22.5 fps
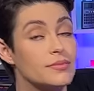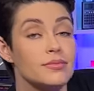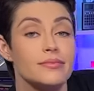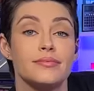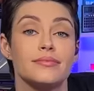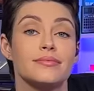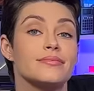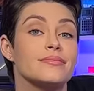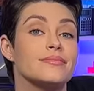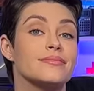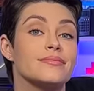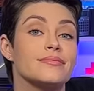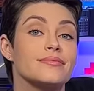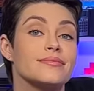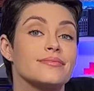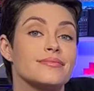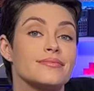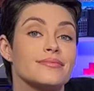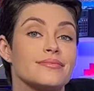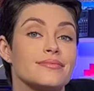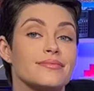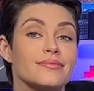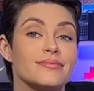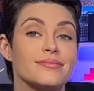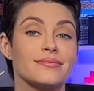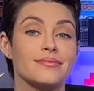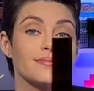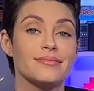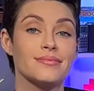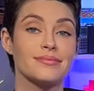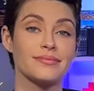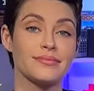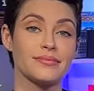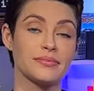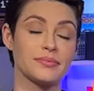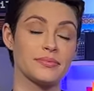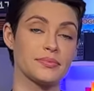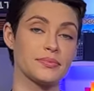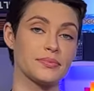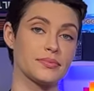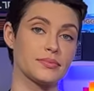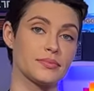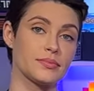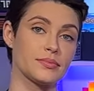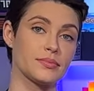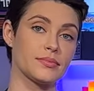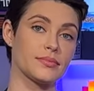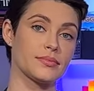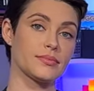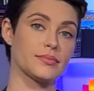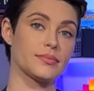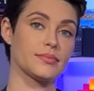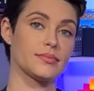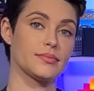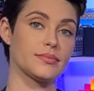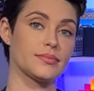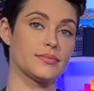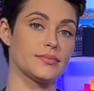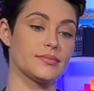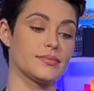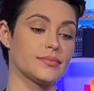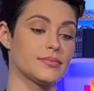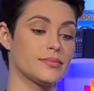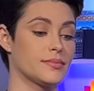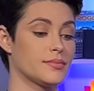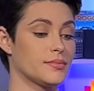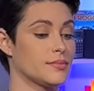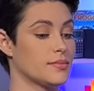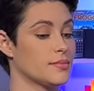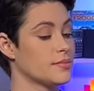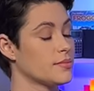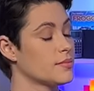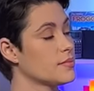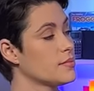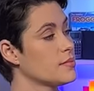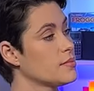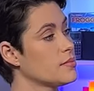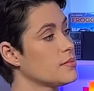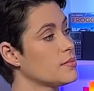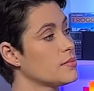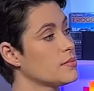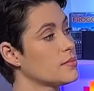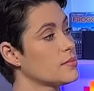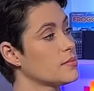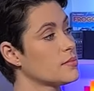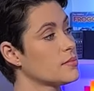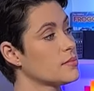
The person shown says nothing.